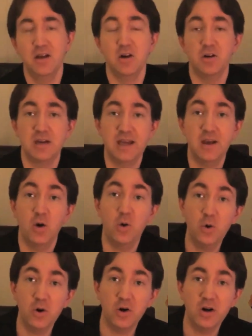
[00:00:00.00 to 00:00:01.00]
Okay,
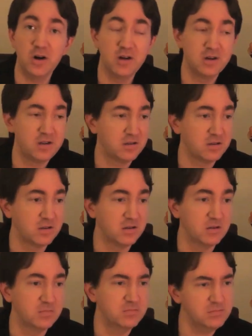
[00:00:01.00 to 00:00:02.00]
or you'll
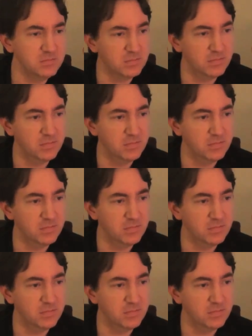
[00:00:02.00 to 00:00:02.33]
go, hmm,